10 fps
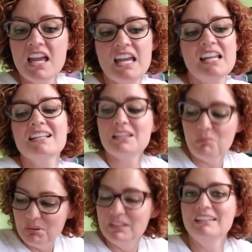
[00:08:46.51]
it is
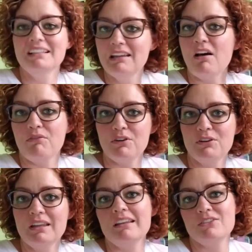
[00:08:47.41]
completely
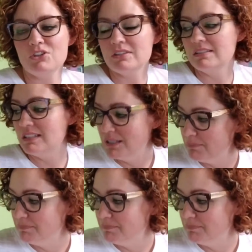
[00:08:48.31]
covered in just